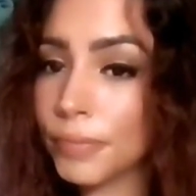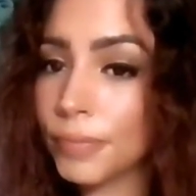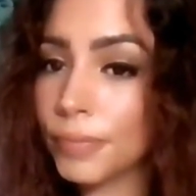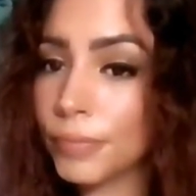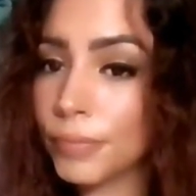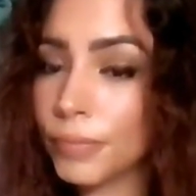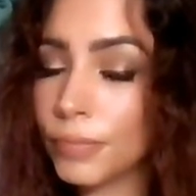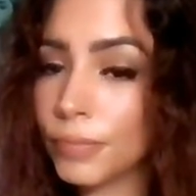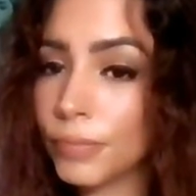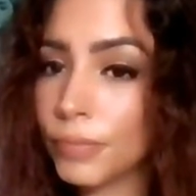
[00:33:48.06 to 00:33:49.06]

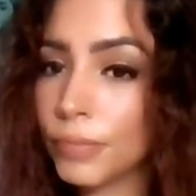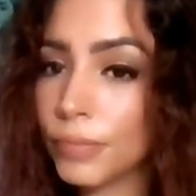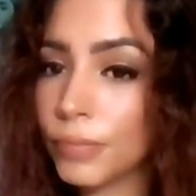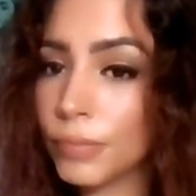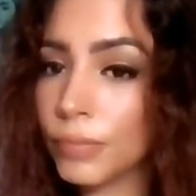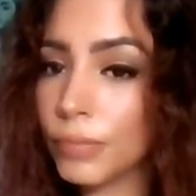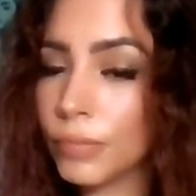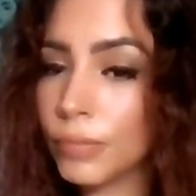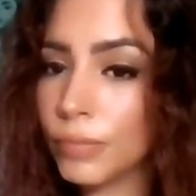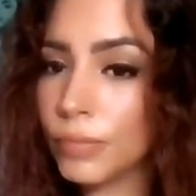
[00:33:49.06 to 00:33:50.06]

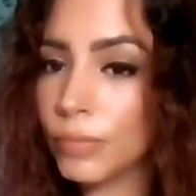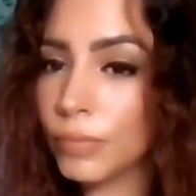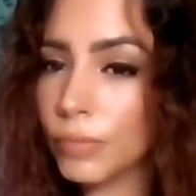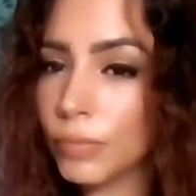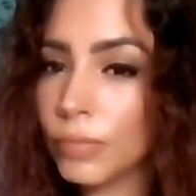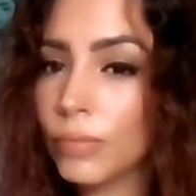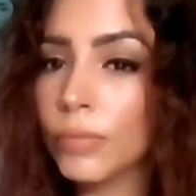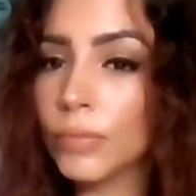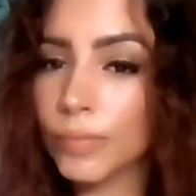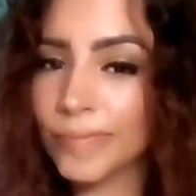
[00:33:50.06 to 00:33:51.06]

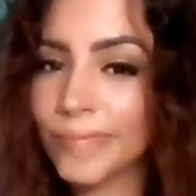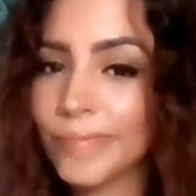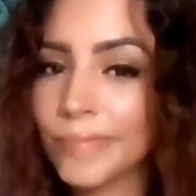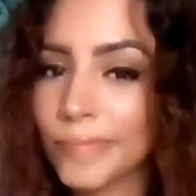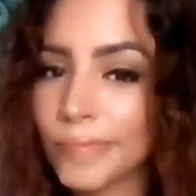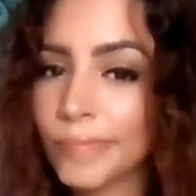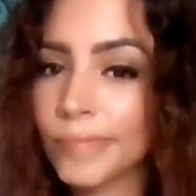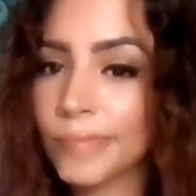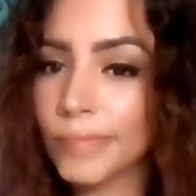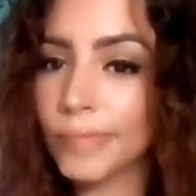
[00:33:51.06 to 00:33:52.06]

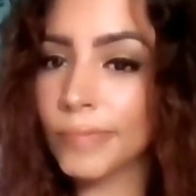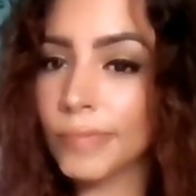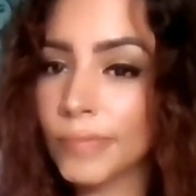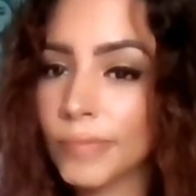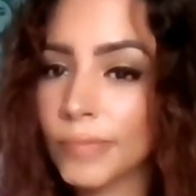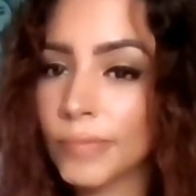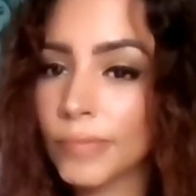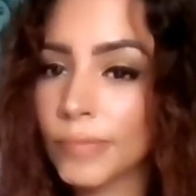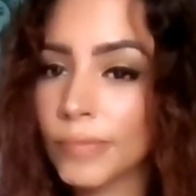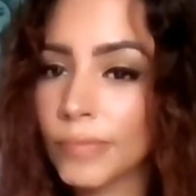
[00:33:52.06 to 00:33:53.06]

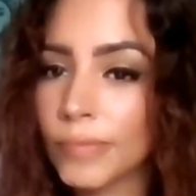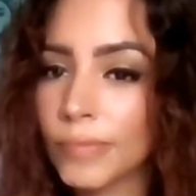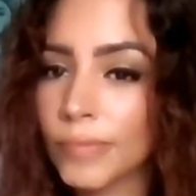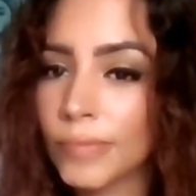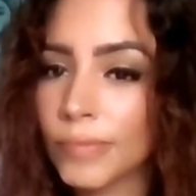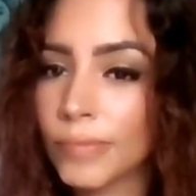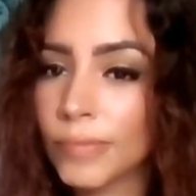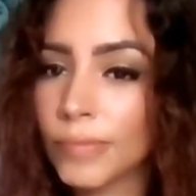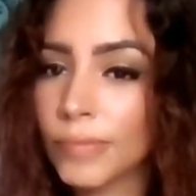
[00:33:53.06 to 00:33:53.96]
The person shown says nothing.